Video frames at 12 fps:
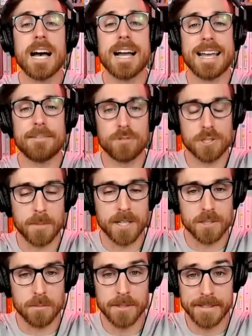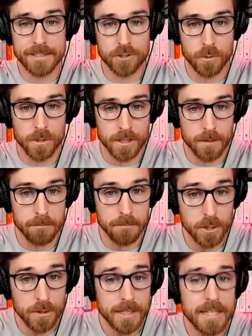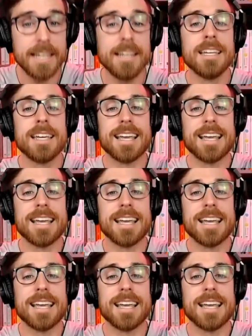I have responsibilities to a community,